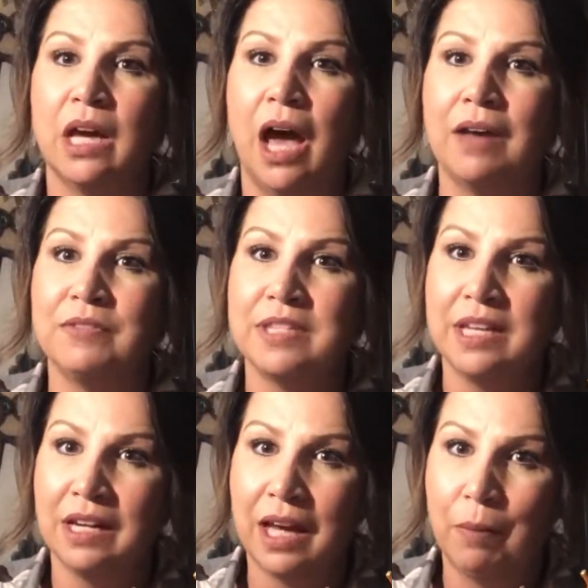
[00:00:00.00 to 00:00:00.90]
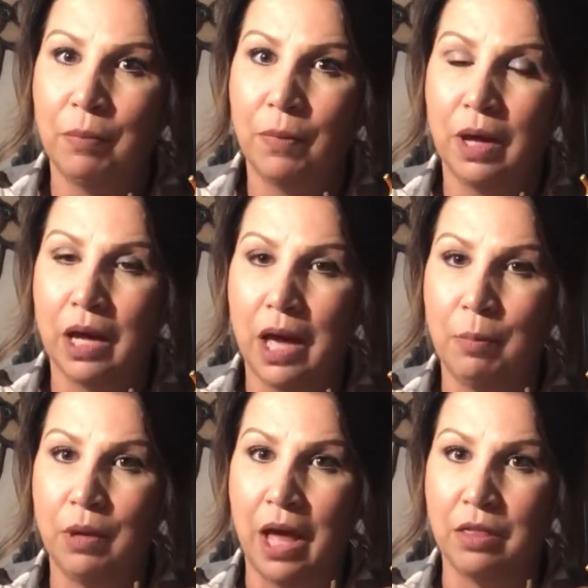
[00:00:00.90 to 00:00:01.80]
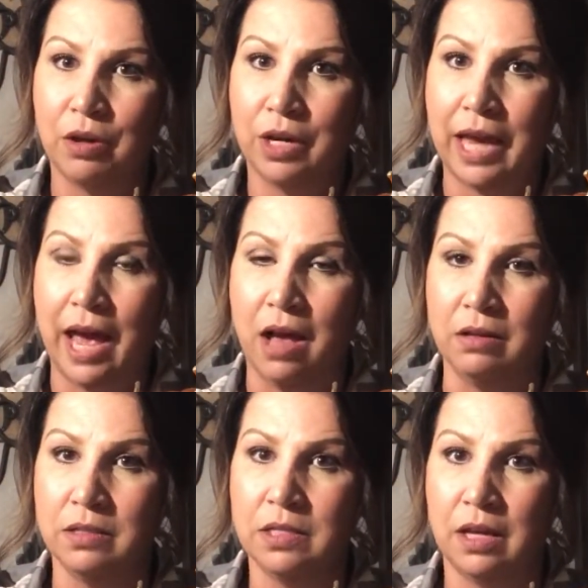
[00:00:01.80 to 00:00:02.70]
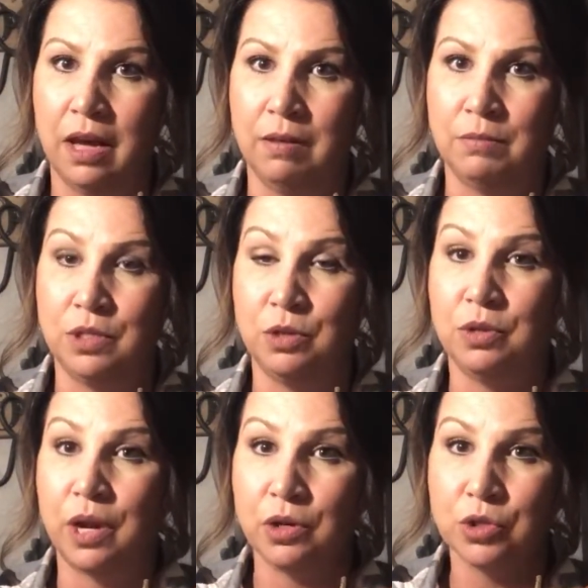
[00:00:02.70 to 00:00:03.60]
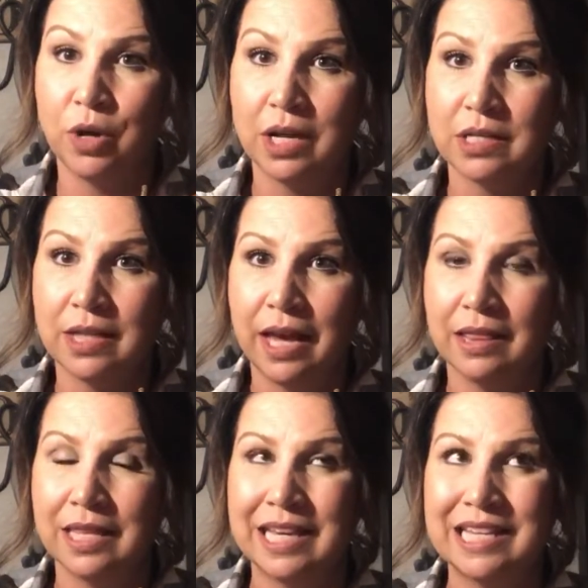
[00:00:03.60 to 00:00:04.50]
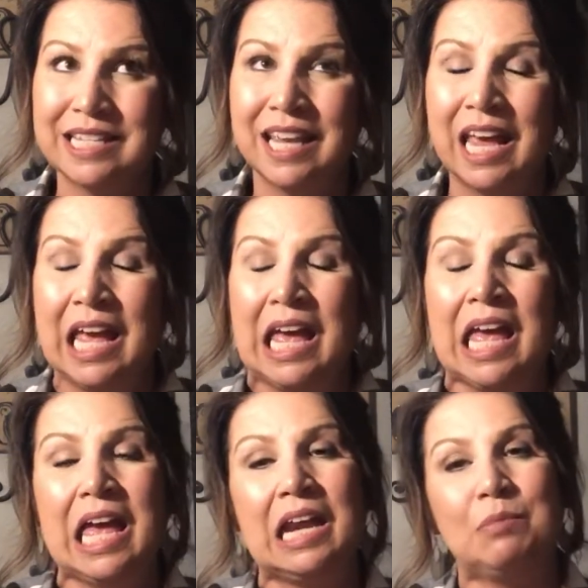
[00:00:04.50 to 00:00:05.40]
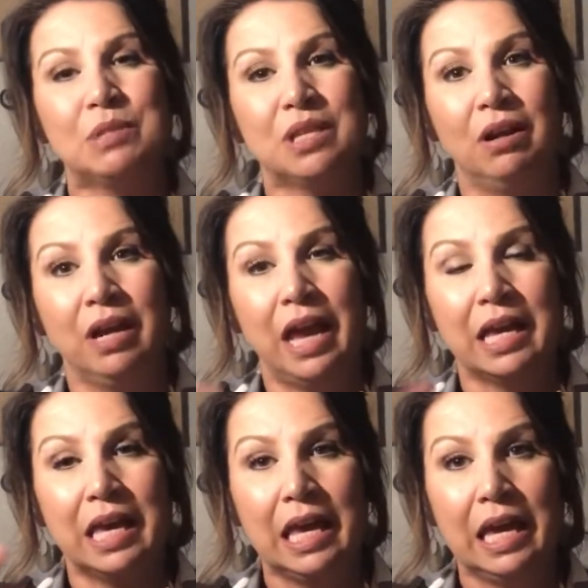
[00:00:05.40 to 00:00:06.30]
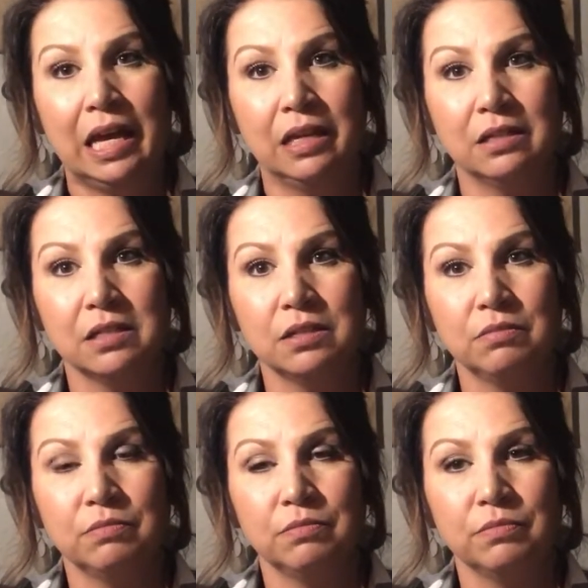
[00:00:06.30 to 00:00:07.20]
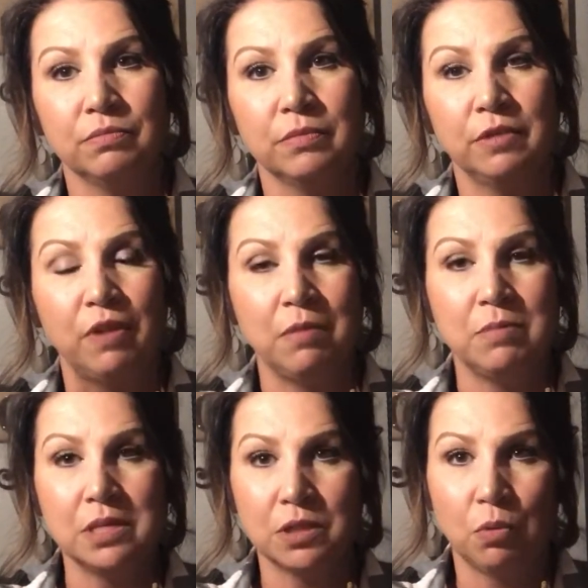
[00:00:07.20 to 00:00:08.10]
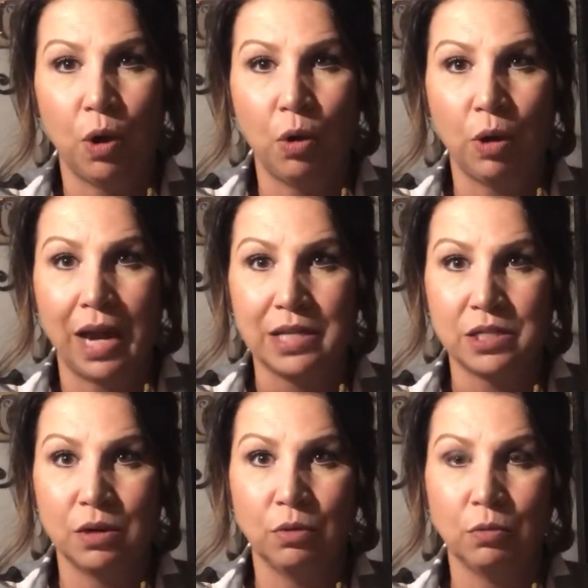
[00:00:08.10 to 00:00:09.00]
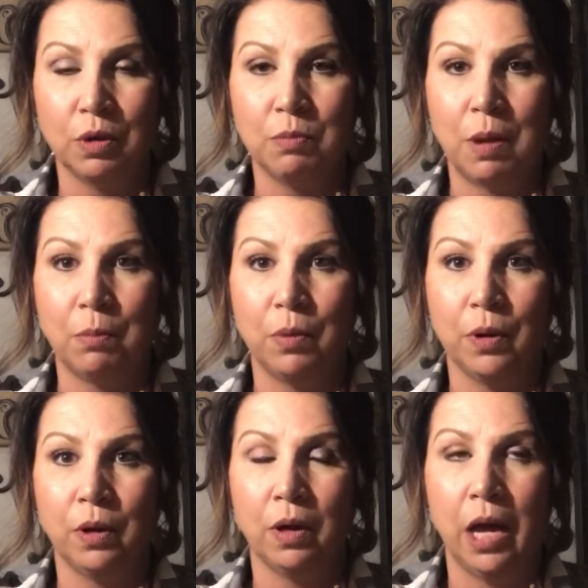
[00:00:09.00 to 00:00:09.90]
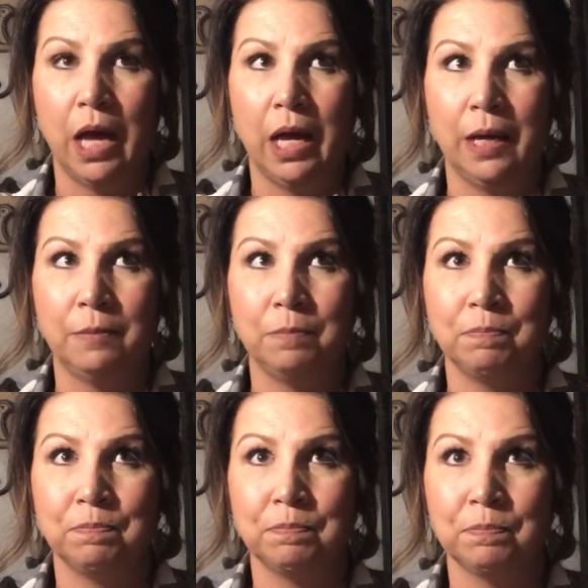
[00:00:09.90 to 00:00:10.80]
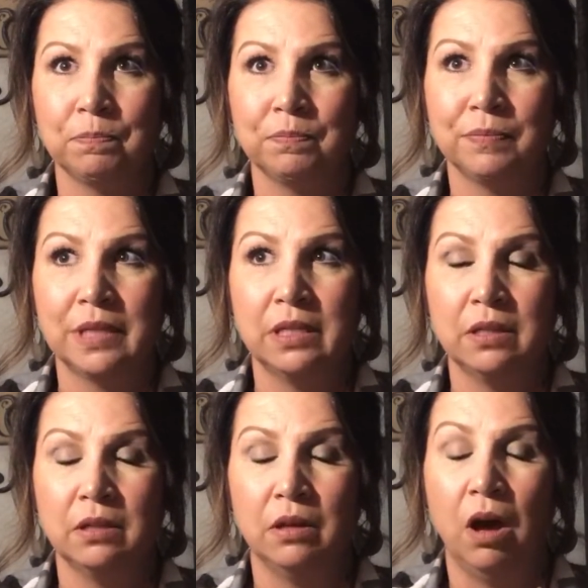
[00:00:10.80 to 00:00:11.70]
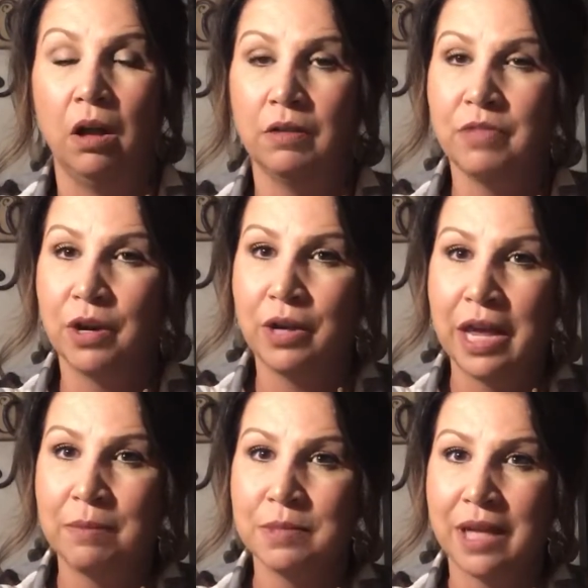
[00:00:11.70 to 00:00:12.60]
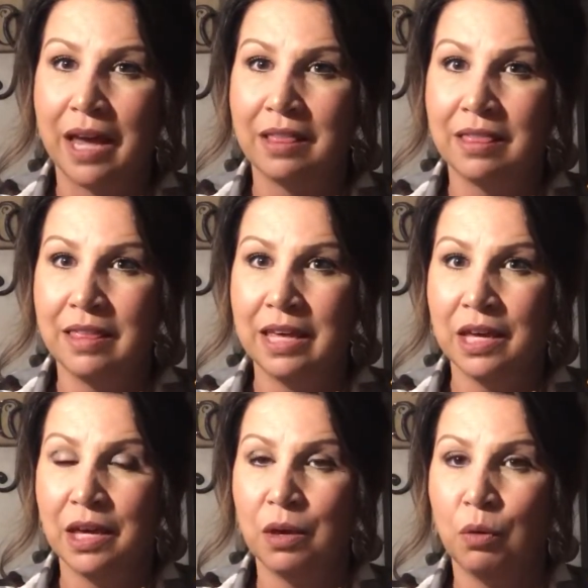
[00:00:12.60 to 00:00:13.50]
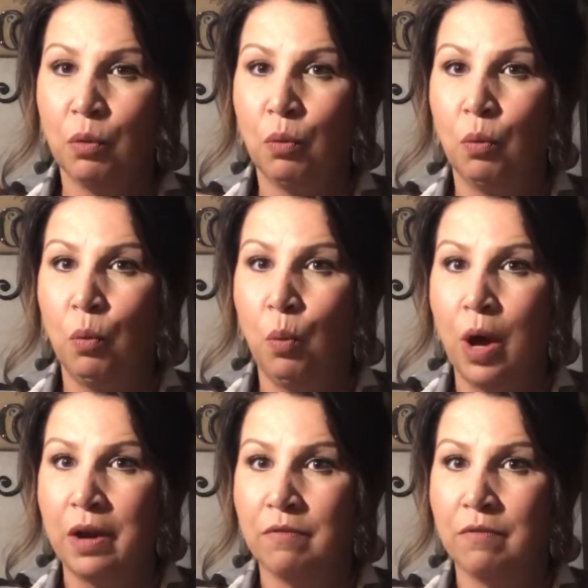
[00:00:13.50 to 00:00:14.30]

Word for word: I've seen a, cup, a couple other gals um, do their trucks like this, and I'm sorry I can't, if I misquote, I don't remember um, all of their names. I think one of